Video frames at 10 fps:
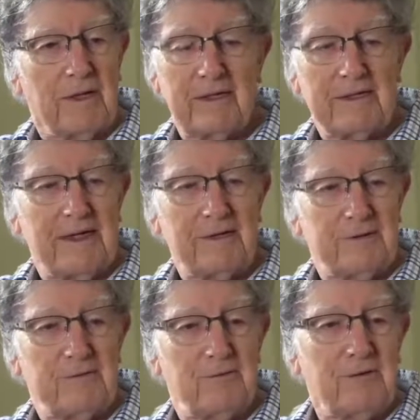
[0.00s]

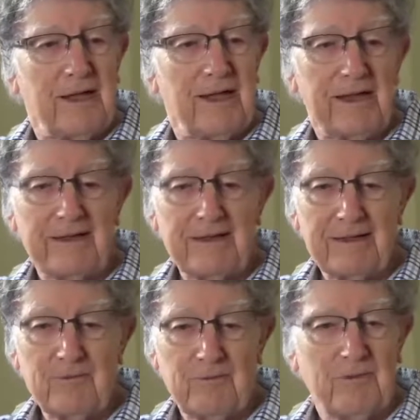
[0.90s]
It's
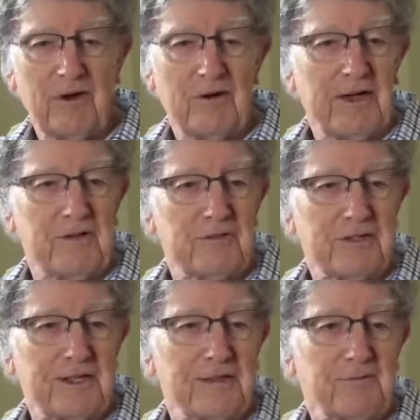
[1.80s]
very
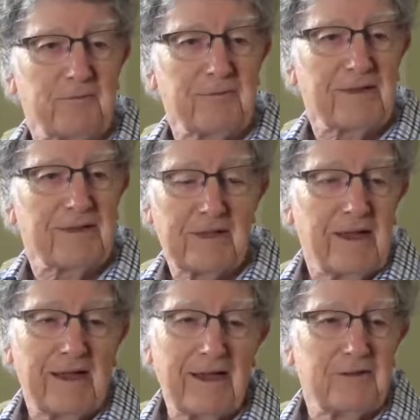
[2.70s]
interesting
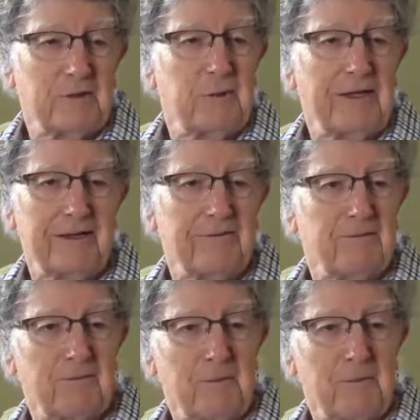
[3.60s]
to me.